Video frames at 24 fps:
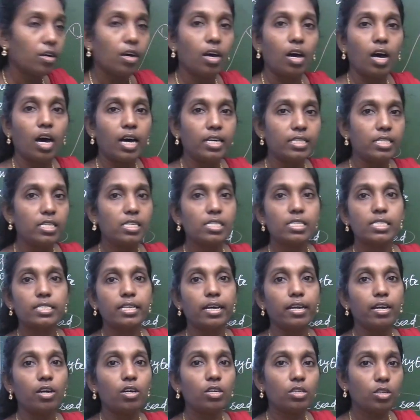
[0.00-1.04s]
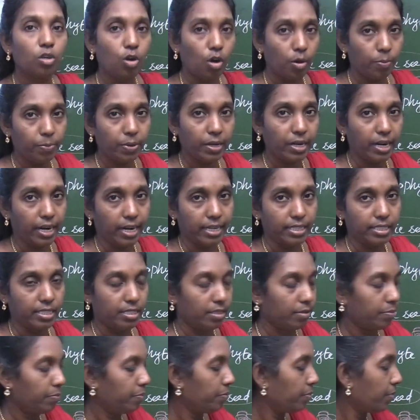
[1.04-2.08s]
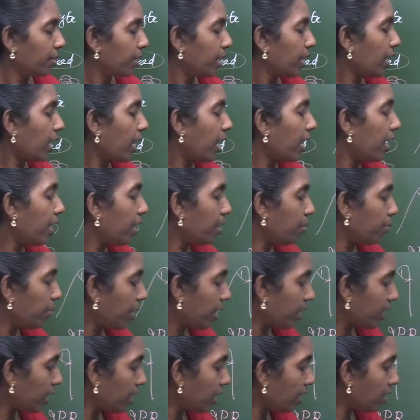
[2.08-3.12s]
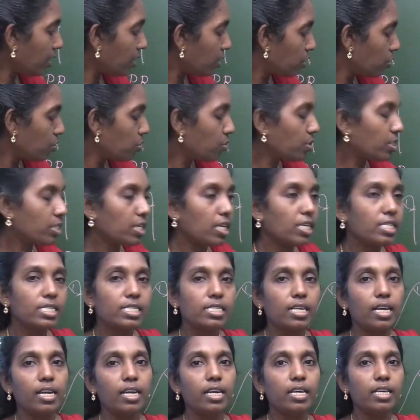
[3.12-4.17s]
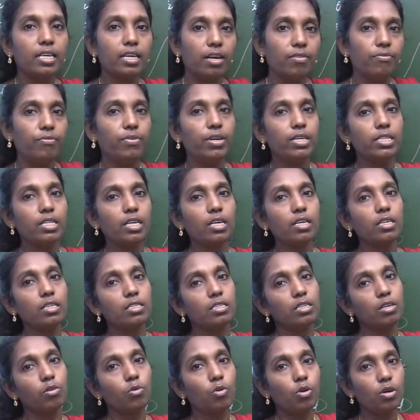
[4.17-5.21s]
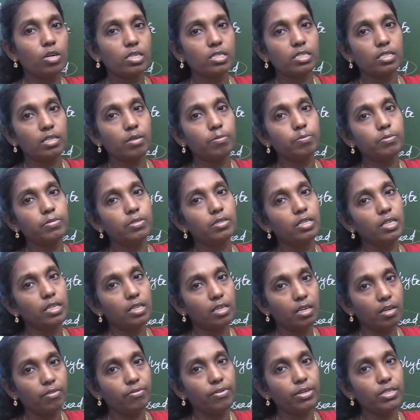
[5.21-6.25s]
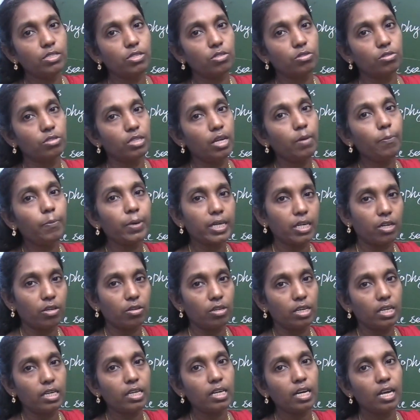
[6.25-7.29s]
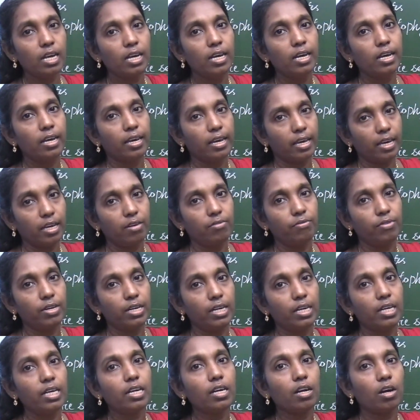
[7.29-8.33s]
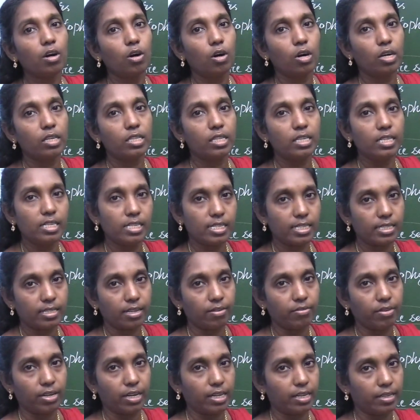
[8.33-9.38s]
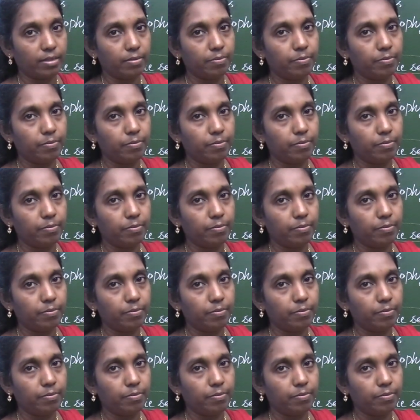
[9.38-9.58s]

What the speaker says: Others cannot copyright, and making, using, selling, everything the ownership given to the particular inventor or the discoverer.